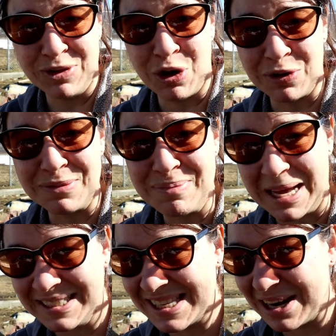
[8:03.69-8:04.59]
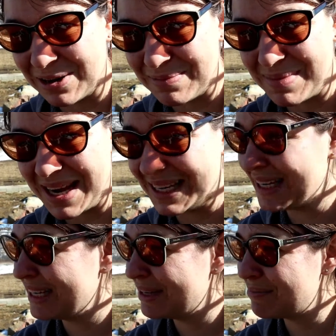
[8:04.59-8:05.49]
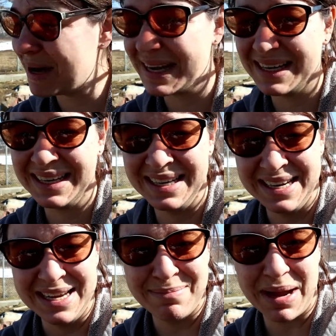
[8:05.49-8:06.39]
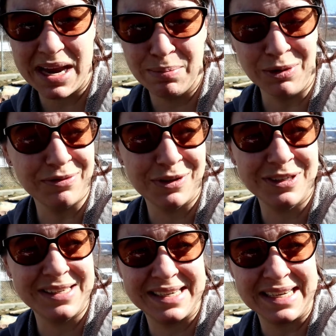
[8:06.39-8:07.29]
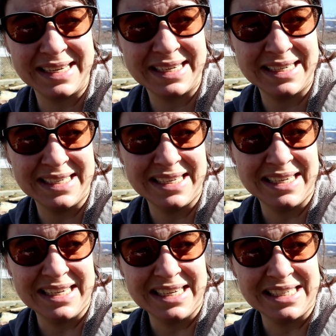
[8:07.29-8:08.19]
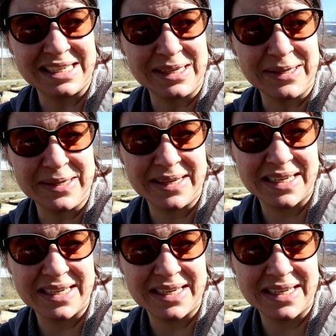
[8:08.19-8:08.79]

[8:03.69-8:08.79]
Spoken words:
garden beds that aren't made by April 1st. So